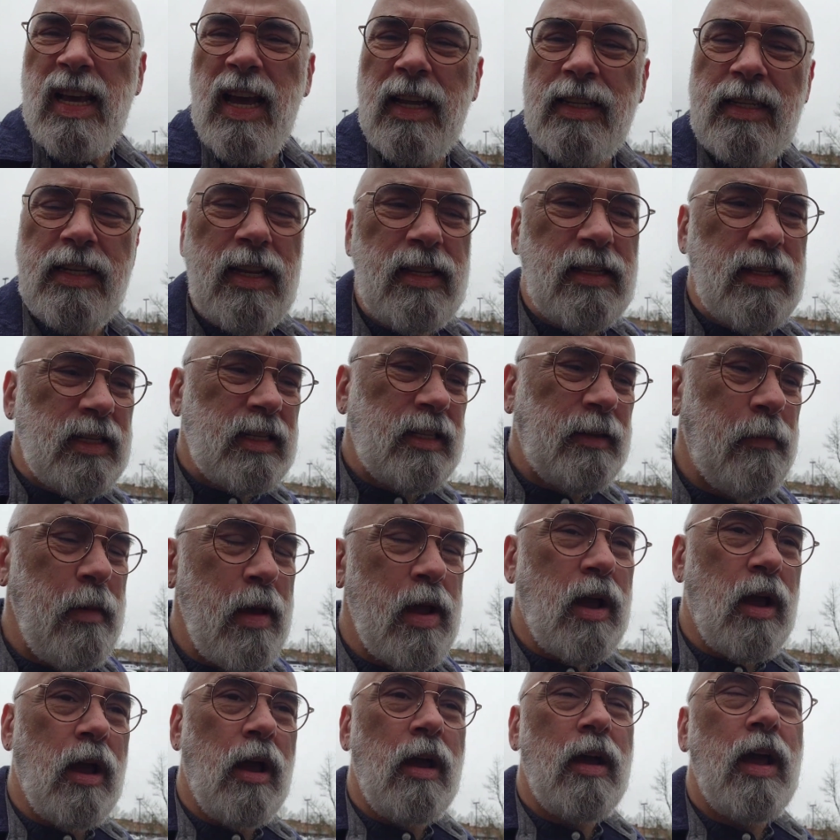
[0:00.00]
it didn't seem
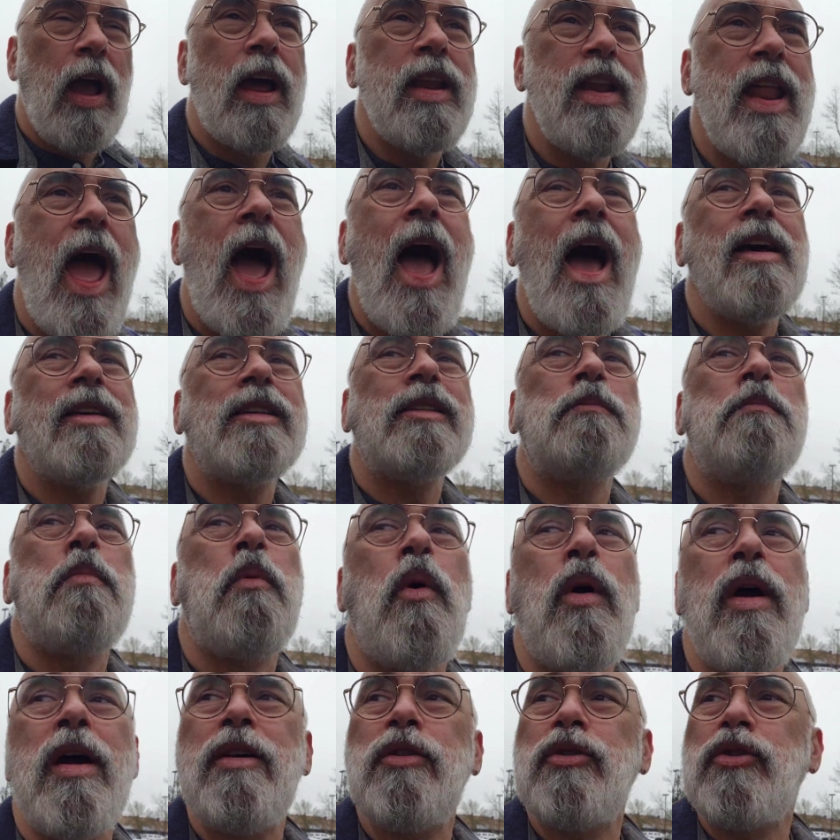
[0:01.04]
like an
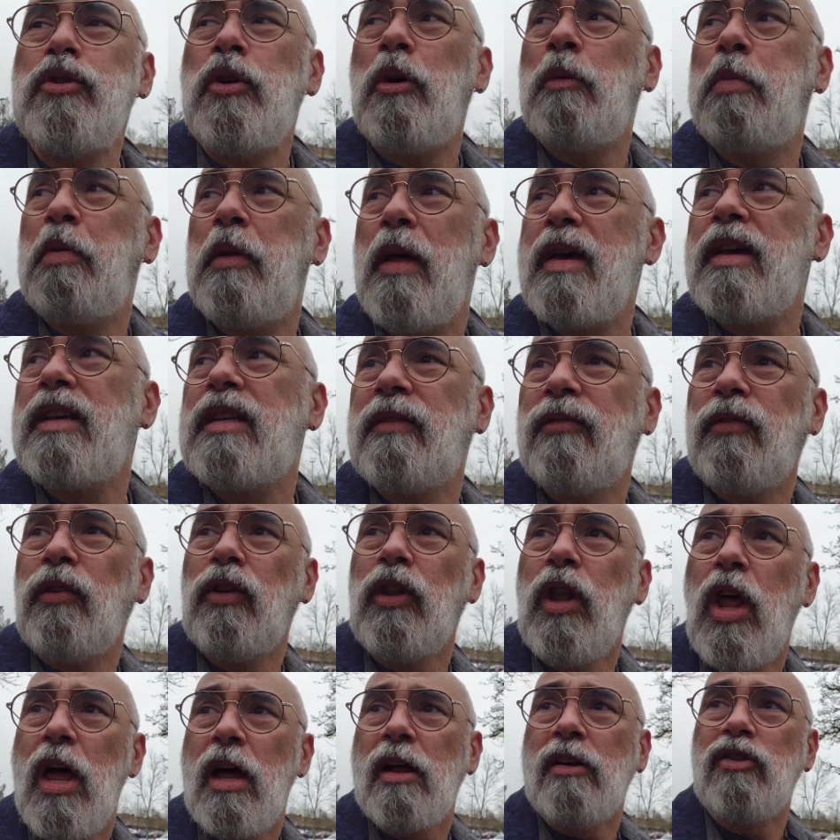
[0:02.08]
aspirational place for
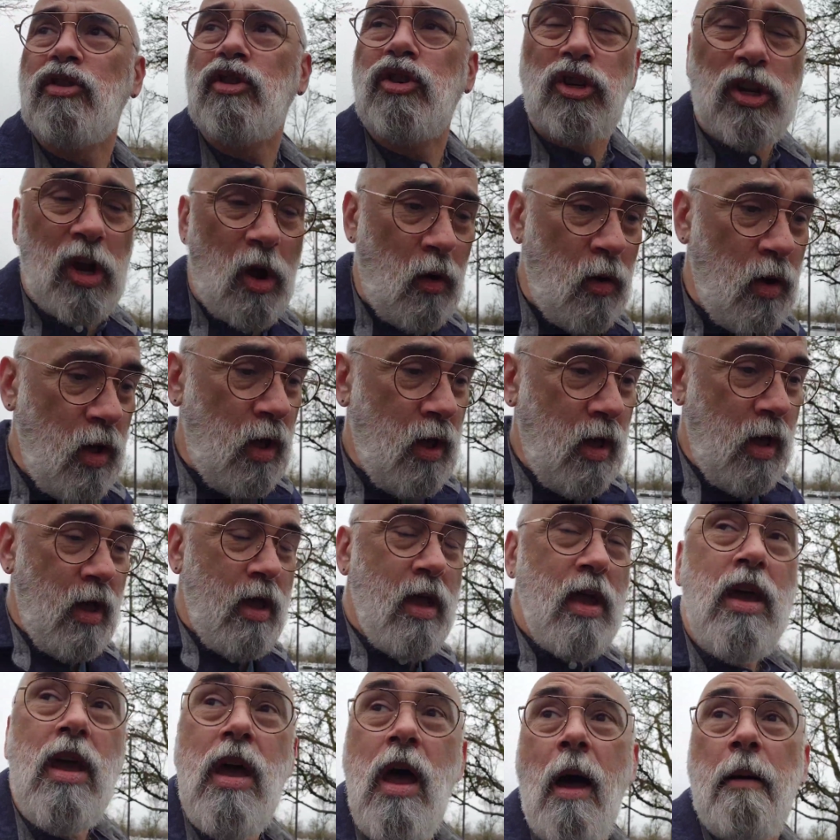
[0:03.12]
lunch. So
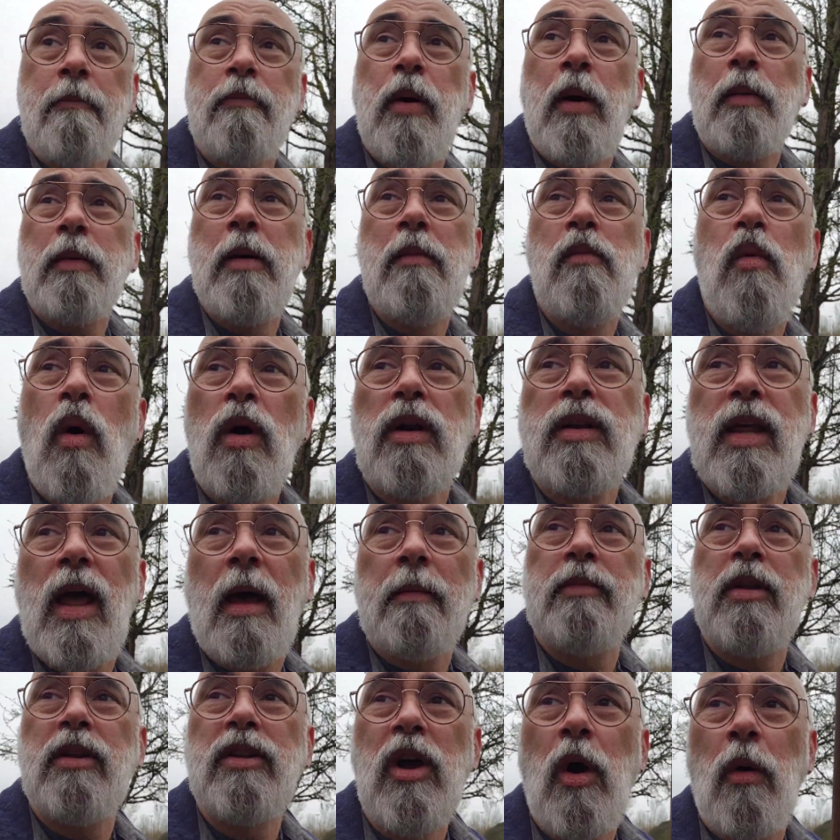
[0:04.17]
I'm probably more
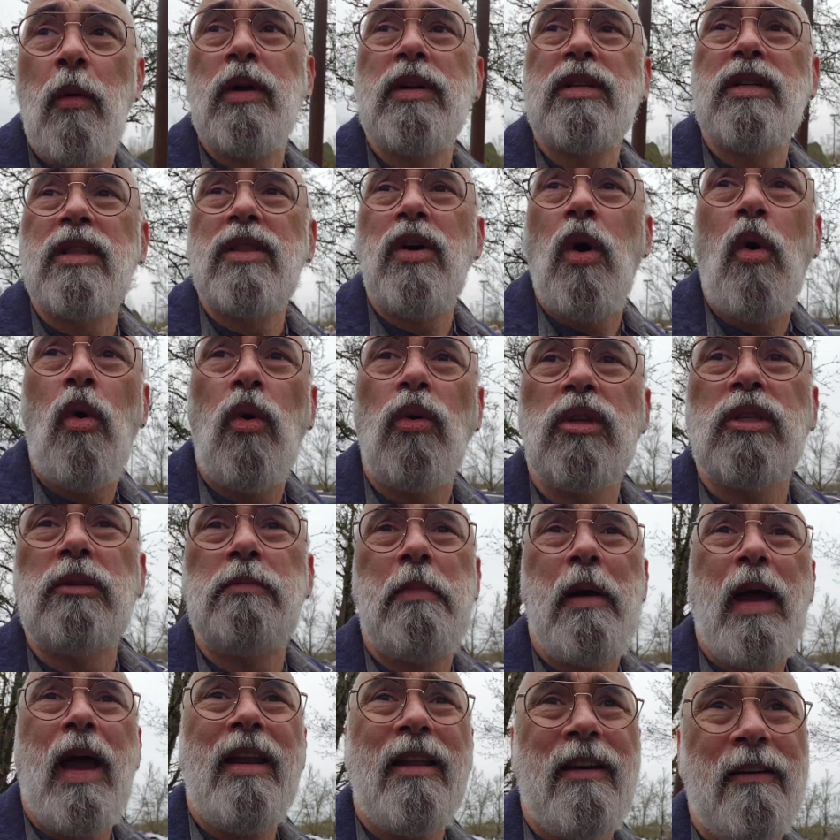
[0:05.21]
tempted to go into the old
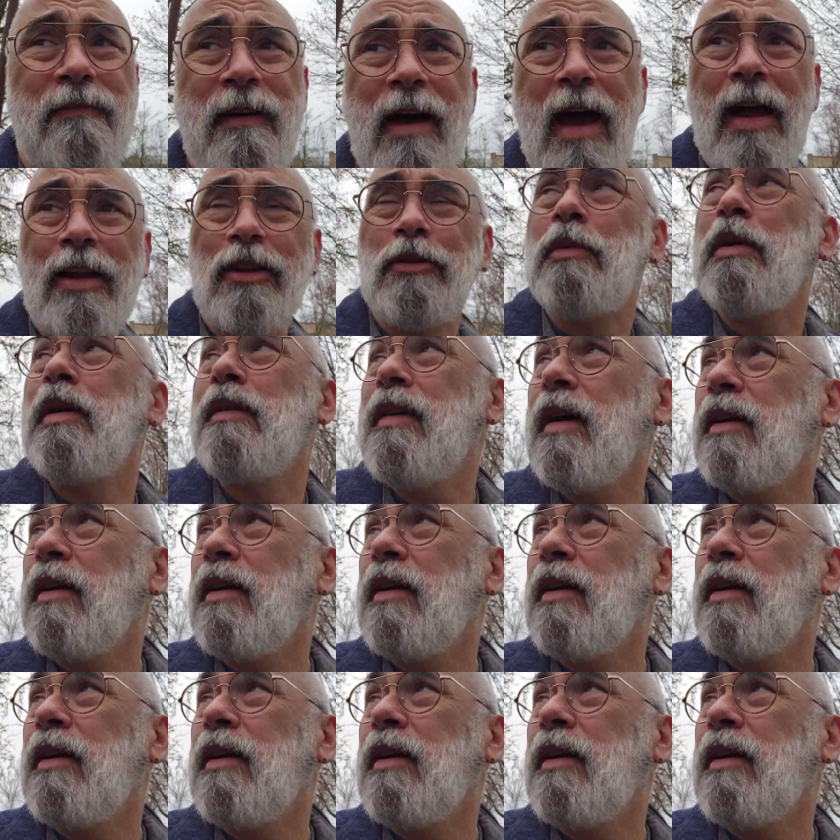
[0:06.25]
Spaghetti Factory